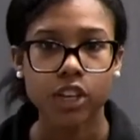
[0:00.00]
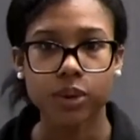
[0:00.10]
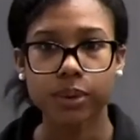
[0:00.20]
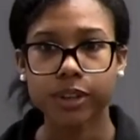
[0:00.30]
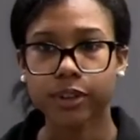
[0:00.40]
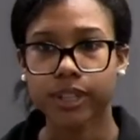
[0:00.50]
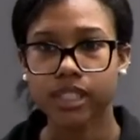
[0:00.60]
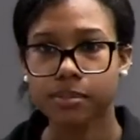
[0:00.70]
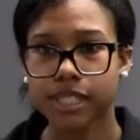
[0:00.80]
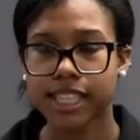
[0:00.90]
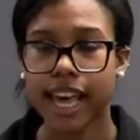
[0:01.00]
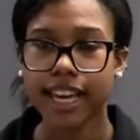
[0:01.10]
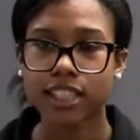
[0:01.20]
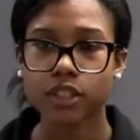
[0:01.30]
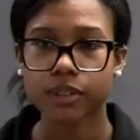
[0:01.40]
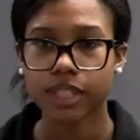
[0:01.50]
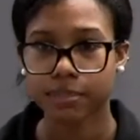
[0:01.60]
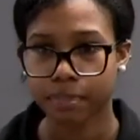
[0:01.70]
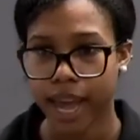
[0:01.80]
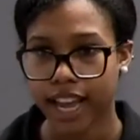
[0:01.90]
you are going to be taken to a
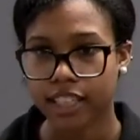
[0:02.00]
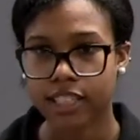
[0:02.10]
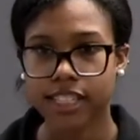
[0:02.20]
page